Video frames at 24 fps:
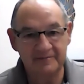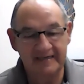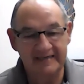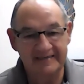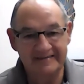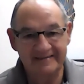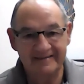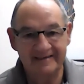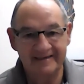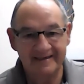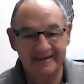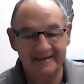as
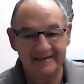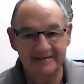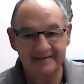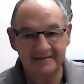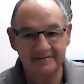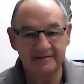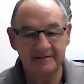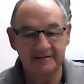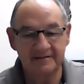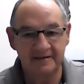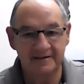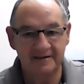it is,
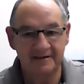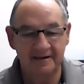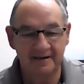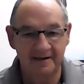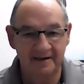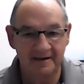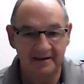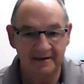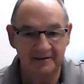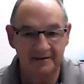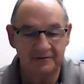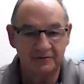and I
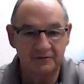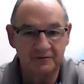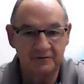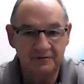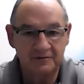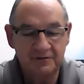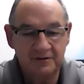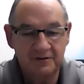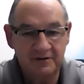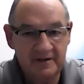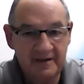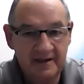get to
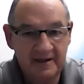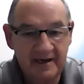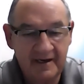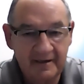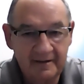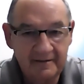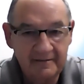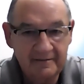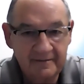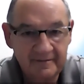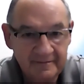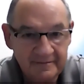enjoy that
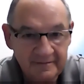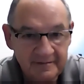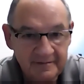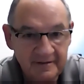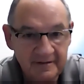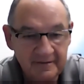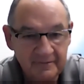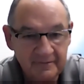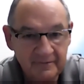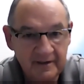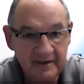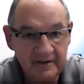instead
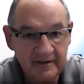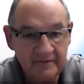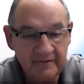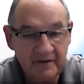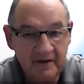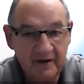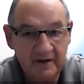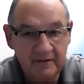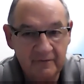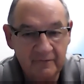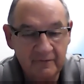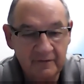of what I
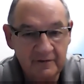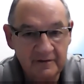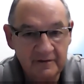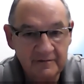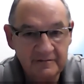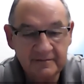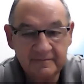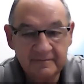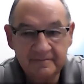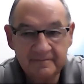thought it was.